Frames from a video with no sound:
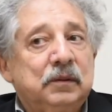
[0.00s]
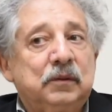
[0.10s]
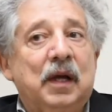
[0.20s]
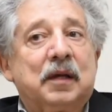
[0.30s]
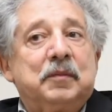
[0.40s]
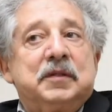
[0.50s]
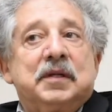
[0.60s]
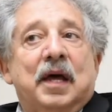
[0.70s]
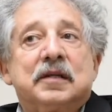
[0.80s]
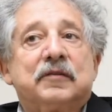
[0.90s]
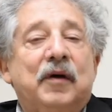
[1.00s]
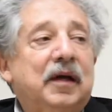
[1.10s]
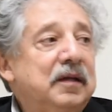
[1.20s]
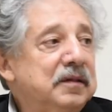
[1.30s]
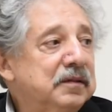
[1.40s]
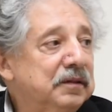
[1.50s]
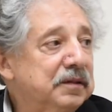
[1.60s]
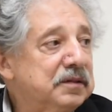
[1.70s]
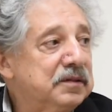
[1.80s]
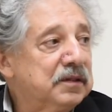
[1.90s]
We're not going to be satisfied
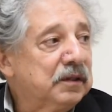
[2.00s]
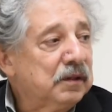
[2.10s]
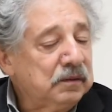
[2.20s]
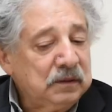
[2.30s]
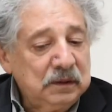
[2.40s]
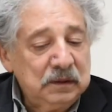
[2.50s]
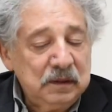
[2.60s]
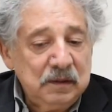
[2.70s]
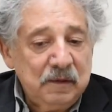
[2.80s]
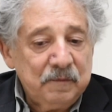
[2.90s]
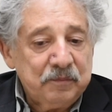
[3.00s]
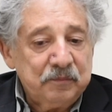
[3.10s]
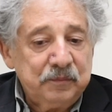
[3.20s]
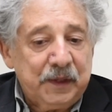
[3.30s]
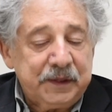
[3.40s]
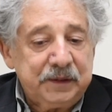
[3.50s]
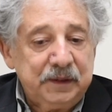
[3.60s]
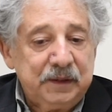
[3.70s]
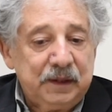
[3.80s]
until it's 0, but